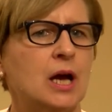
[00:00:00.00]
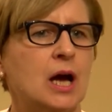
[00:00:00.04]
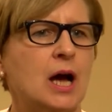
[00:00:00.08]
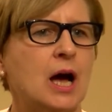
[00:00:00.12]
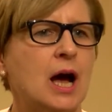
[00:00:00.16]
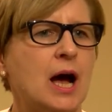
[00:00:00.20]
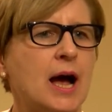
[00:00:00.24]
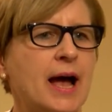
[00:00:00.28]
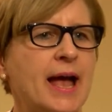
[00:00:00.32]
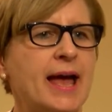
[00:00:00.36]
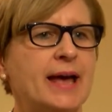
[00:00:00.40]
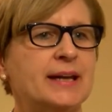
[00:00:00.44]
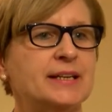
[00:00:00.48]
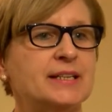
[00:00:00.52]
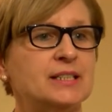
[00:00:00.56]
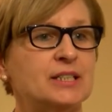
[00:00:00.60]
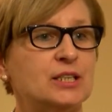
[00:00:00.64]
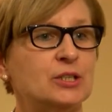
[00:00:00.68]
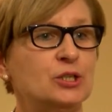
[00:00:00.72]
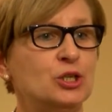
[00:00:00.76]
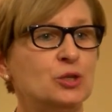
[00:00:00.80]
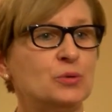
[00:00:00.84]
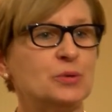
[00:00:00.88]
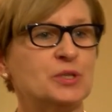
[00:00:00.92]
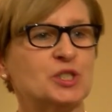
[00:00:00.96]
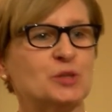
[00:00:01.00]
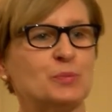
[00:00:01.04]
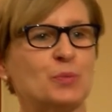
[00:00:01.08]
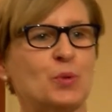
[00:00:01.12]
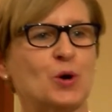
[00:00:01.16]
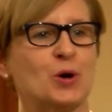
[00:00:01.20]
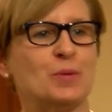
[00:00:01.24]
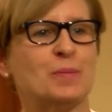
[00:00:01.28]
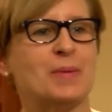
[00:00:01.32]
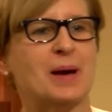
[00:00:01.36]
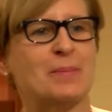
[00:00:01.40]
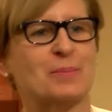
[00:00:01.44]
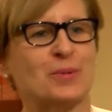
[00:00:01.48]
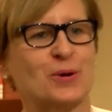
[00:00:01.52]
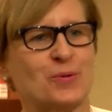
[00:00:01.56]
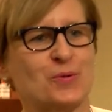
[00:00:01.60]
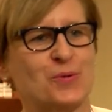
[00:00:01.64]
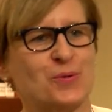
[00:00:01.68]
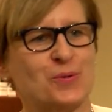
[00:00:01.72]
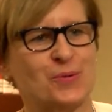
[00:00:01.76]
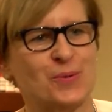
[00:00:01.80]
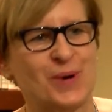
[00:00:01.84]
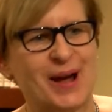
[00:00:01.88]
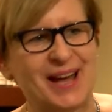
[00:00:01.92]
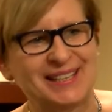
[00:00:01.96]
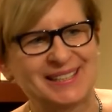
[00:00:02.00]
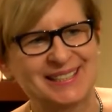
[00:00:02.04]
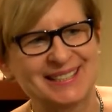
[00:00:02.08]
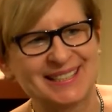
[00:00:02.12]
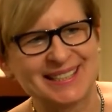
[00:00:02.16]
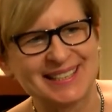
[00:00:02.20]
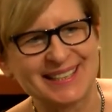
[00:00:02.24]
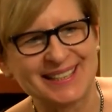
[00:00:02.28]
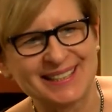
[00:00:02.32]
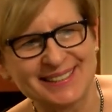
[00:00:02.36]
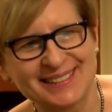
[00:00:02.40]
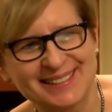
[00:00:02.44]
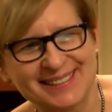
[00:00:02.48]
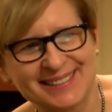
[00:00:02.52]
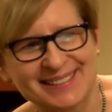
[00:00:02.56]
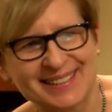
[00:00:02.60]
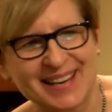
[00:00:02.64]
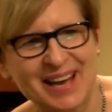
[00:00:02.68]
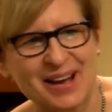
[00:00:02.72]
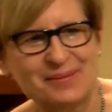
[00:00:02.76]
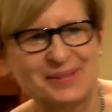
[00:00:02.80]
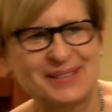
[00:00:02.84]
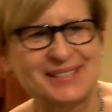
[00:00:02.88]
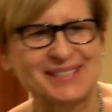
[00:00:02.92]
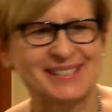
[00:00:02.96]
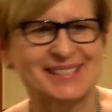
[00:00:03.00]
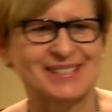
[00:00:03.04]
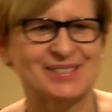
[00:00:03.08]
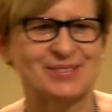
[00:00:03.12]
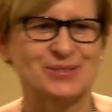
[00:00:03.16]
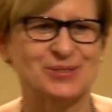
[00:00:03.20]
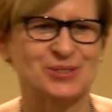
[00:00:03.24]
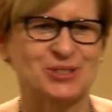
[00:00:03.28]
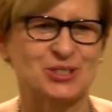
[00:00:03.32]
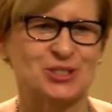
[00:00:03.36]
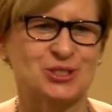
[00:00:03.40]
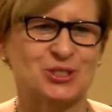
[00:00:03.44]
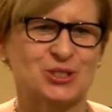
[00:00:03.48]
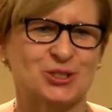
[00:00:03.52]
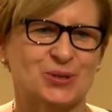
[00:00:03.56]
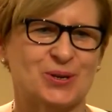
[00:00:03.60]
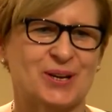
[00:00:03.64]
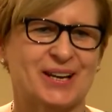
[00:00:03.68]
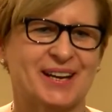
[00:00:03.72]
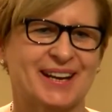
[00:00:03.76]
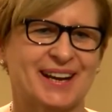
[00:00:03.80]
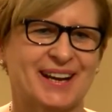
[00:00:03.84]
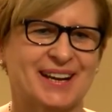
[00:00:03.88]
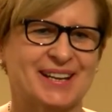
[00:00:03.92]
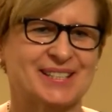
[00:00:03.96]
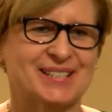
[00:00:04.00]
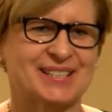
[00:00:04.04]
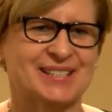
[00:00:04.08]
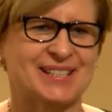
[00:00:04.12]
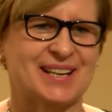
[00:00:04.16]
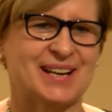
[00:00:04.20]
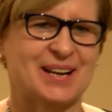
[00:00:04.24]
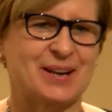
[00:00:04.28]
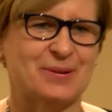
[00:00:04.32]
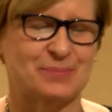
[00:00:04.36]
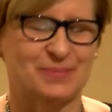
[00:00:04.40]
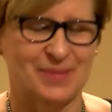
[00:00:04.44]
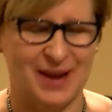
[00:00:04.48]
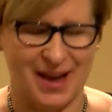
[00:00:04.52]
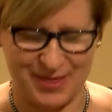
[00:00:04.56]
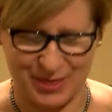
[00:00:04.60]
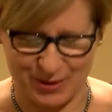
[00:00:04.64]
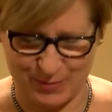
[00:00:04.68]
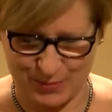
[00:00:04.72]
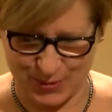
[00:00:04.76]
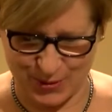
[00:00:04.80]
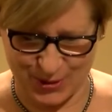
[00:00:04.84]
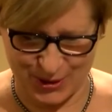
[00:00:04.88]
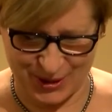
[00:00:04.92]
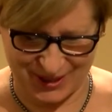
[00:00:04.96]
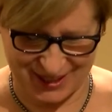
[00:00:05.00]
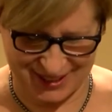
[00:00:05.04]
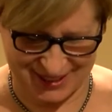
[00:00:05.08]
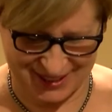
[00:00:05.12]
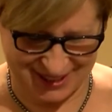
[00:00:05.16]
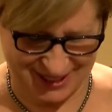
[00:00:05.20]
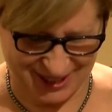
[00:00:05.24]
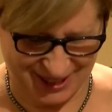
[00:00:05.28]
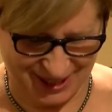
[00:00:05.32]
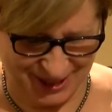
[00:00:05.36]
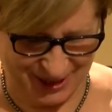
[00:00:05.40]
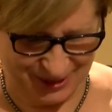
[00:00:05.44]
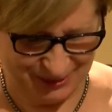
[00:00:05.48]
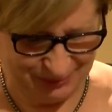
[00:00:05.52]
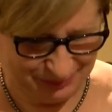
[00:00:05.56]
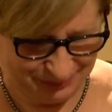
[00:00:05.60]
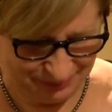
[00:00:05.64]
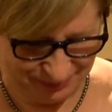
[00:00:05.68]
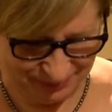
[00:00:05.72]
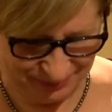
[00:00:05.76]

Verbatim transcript: uh, and newest board member, Wendy Thomas, who's just joining us um, on the board this year.